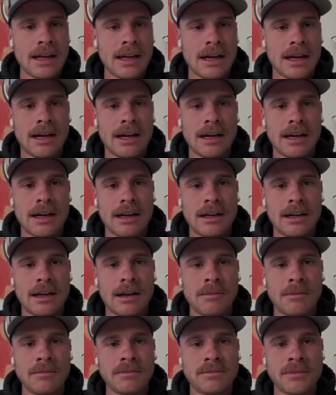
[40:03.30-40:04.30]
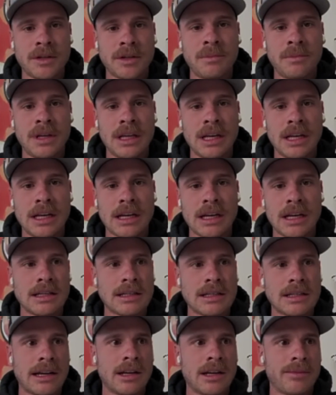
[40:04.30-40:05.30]
I'm competing. I
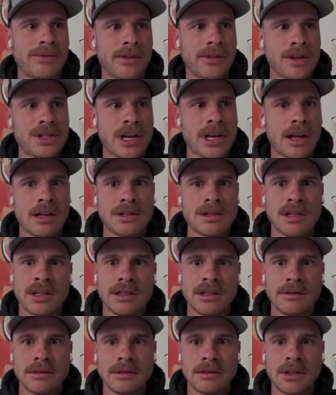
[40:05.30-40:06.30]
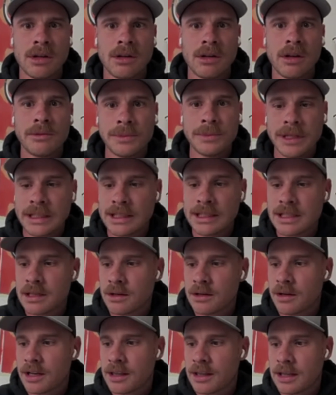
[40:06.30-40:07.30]
signed up for a challenger in Colombia,
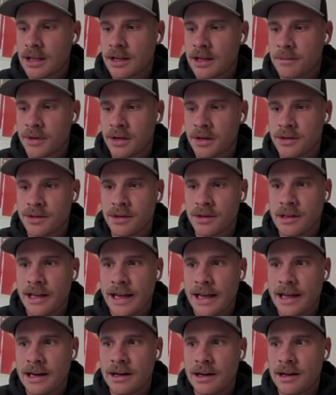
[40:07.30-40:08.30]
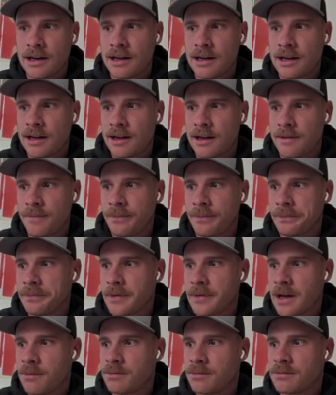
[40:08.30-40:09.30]
so I think I'm going to do that.
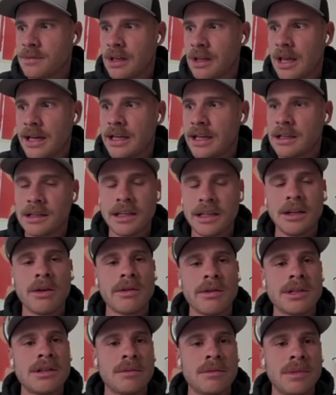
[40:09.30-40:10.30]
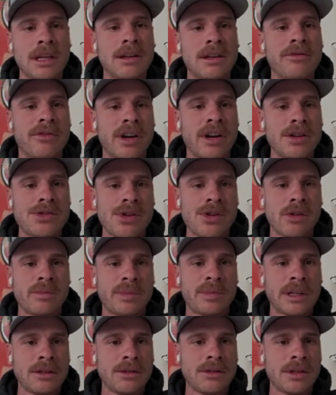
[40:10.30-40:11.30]
I'm likely going to be at the French
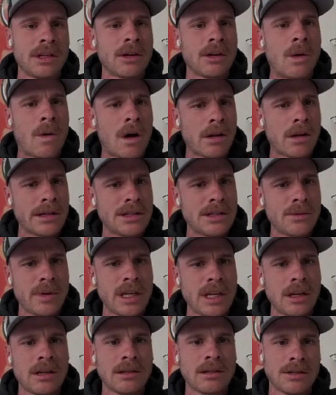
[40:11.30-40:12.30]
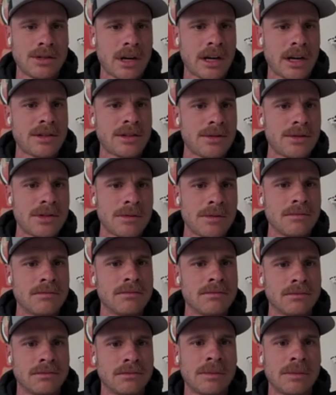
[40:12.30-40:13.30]
Open during the qualies week, trying to do
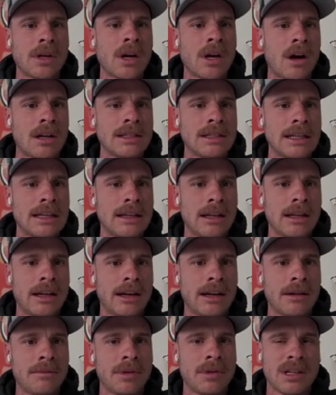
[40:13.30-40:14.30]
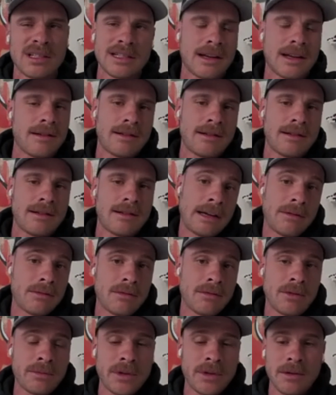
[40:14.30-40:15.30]
some content there because I
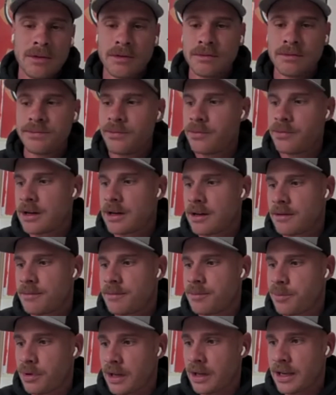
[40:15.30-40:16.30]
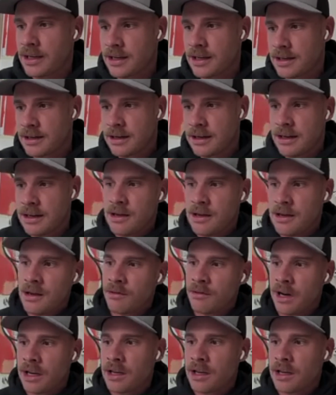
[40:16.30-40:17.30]
won't be able to play it
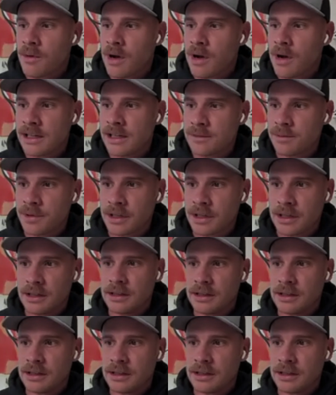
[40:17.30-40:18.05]
ranking wise. But